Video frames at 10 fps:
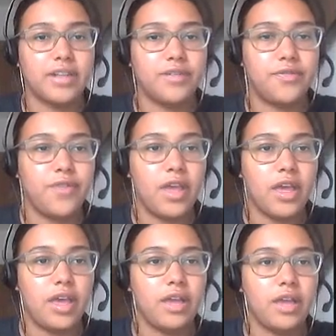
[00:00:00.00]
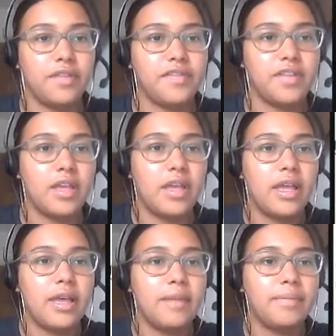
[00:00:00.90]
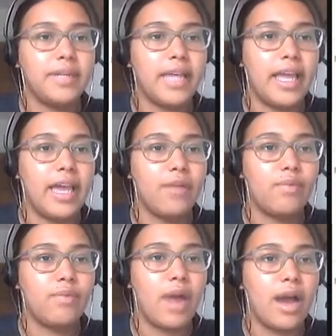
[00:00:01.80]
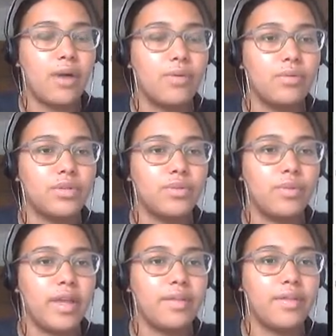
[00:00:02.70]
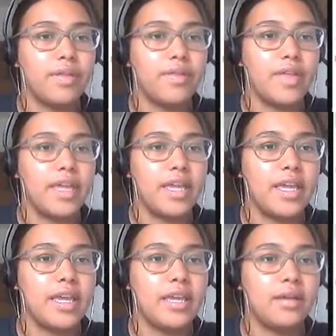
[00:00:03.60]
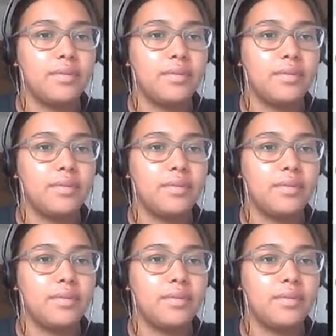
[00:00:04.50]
to first play around with the